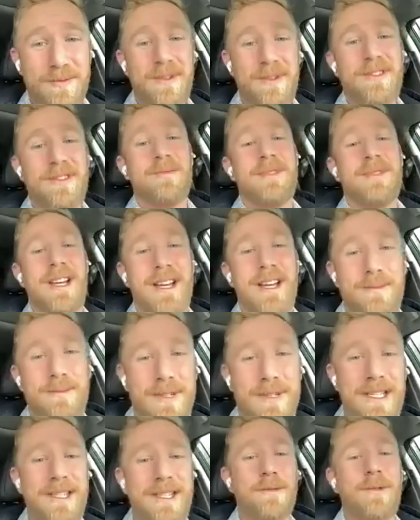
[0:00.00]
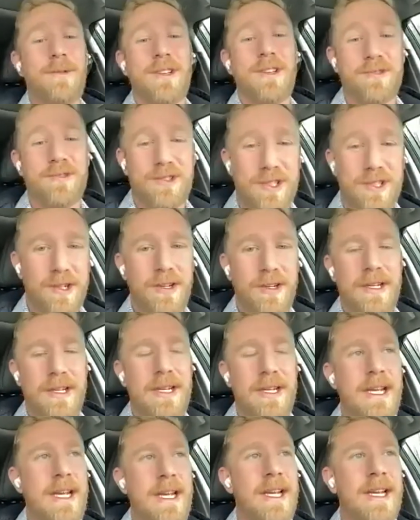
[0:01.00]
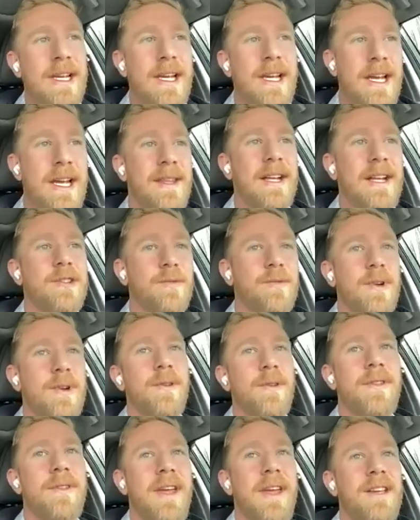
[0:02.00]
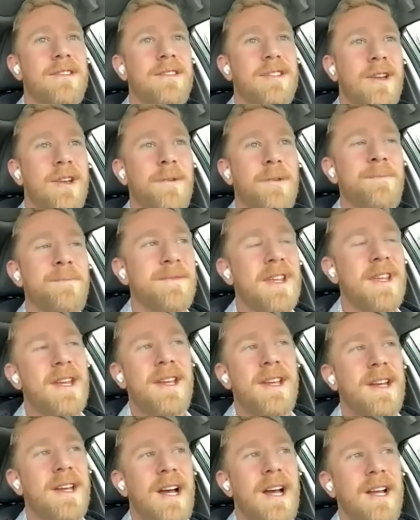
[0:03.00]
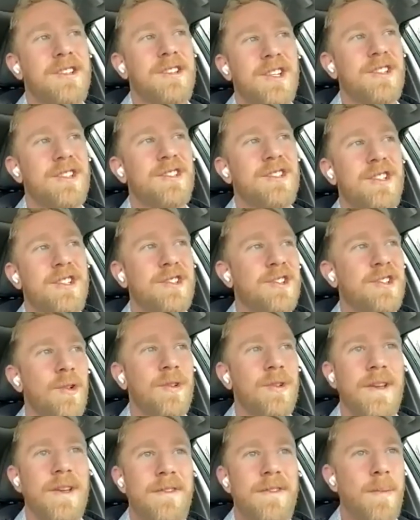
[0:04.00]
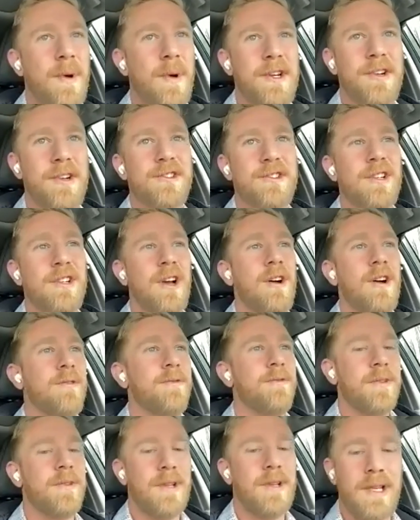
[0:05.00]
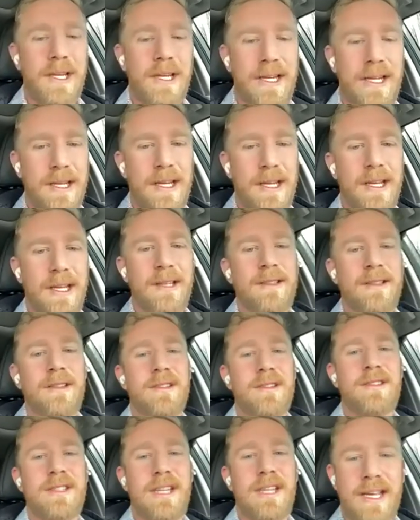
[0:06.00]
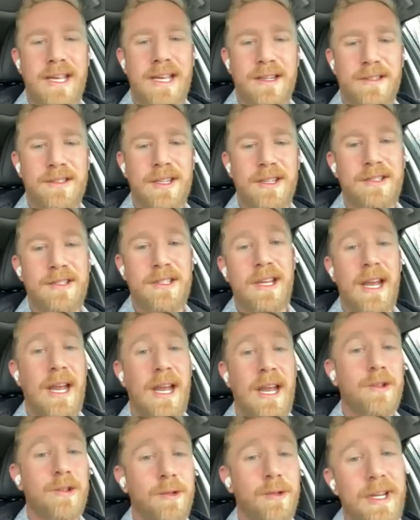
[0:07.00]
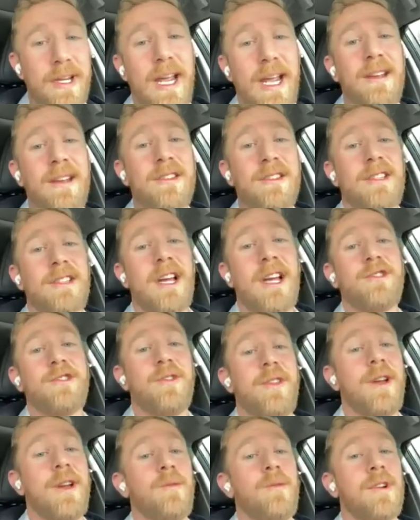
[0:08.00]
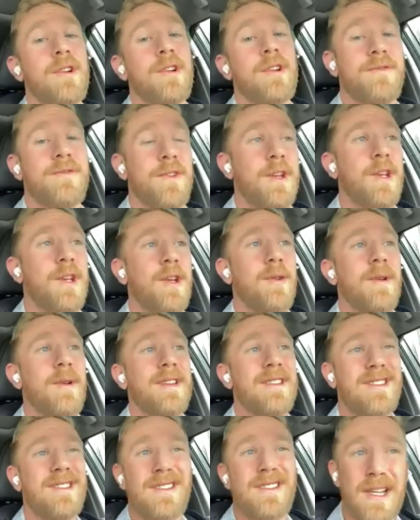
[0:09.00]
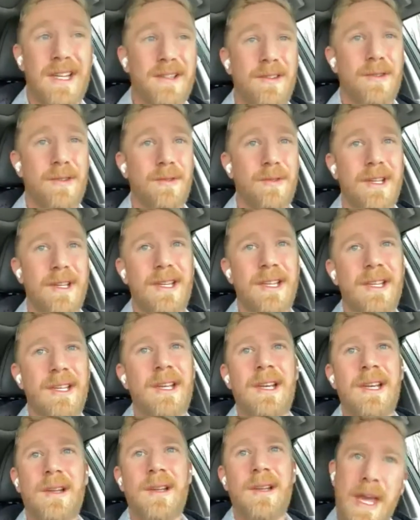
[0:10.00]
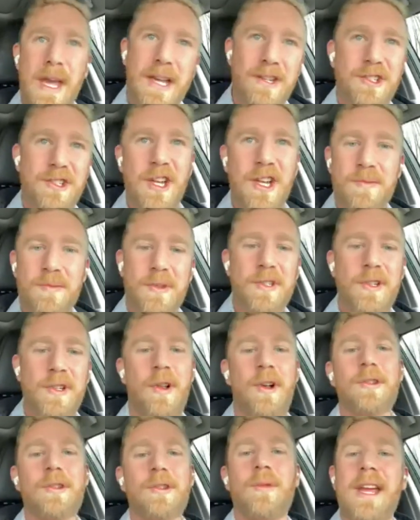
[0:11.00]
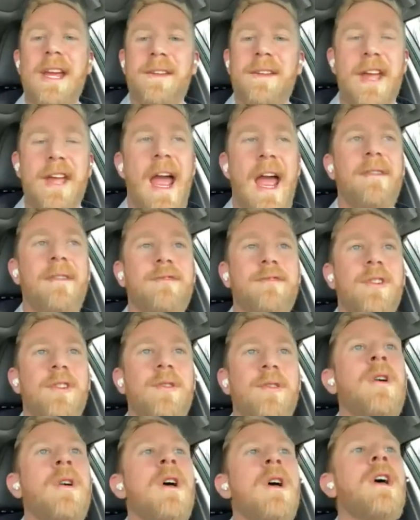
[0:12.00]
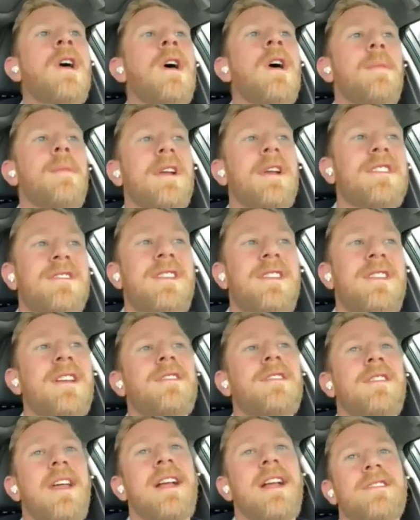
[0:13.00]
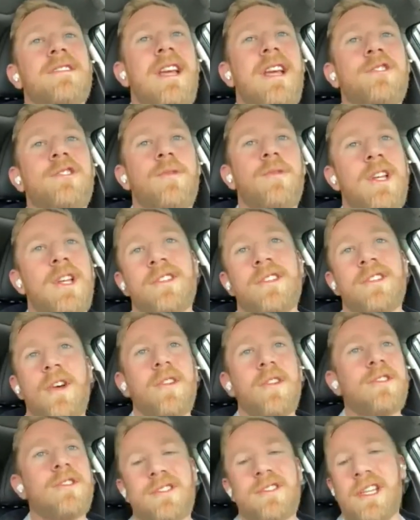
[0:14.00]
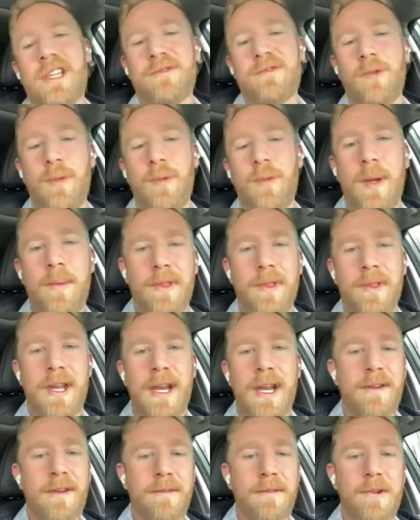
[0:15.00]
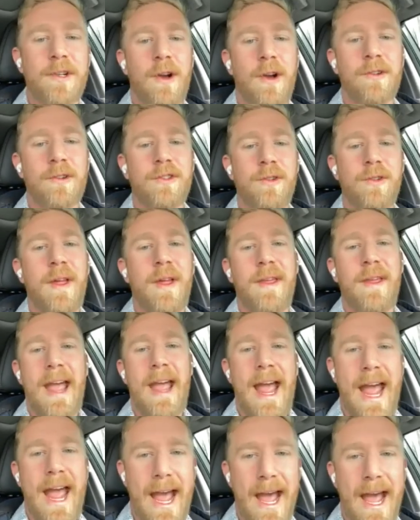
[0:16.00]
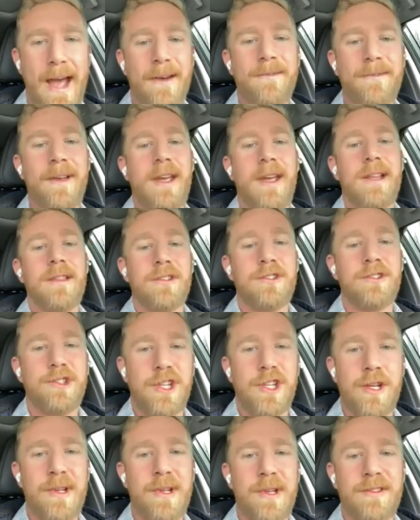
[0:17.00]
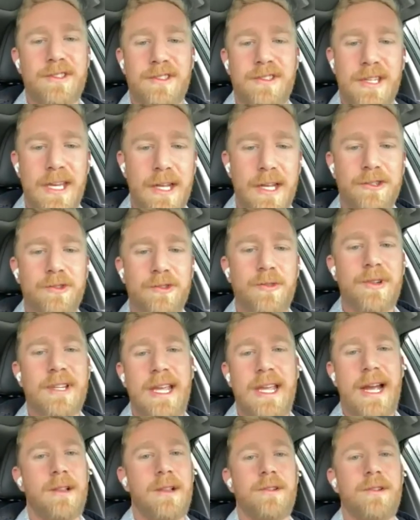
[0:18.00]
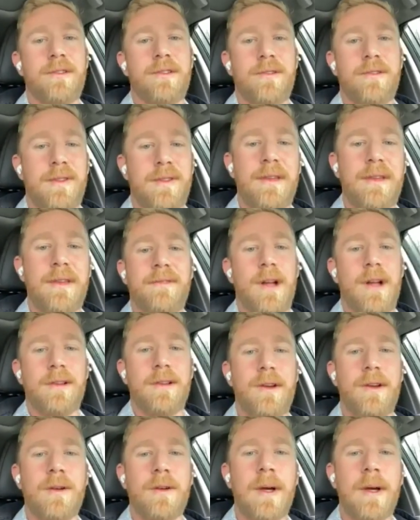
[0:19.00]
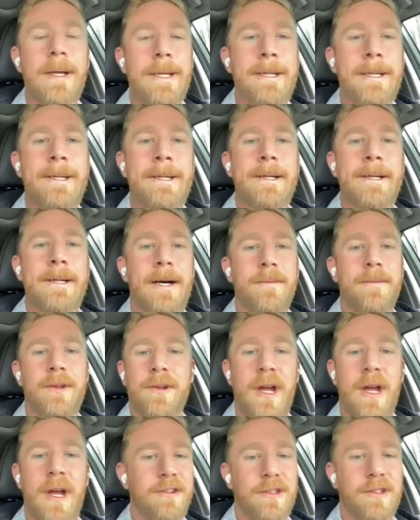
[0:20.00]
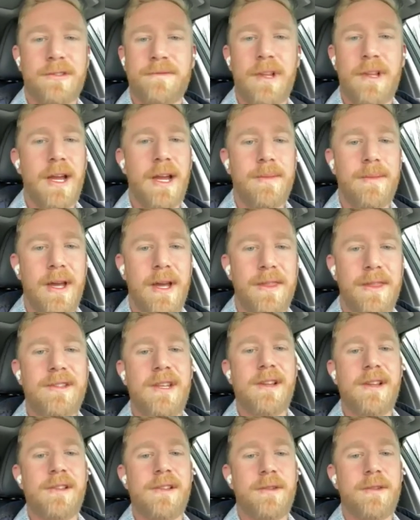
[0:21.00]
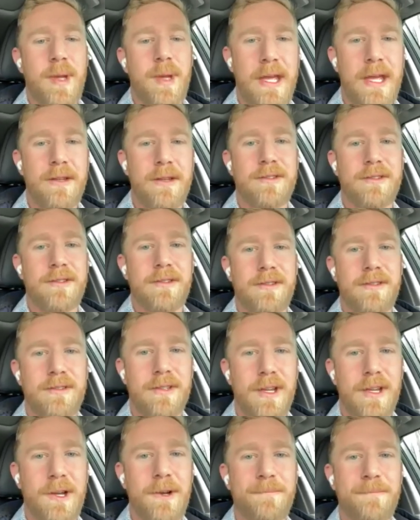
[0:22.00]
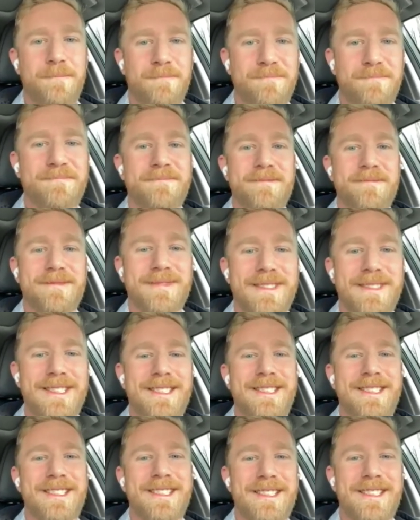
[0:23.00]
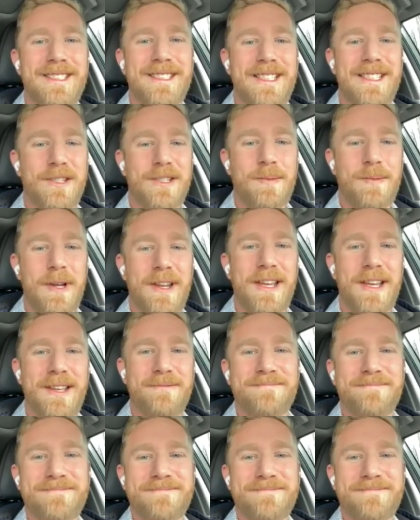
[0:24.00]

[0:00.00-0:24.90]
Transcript: me some time to get the wheels turning. And that's a real thing. So just don't give up on yourself. Lean in, stay consistent, and create a schedule that works for you and stick to it. Make adjustments along the way if you have to, but stick to that schedule, because all successful people that I've ever talked to, they have a legitimate schedule and calendar that they follow. They're not just flying by the seat of their pants. So that's about it.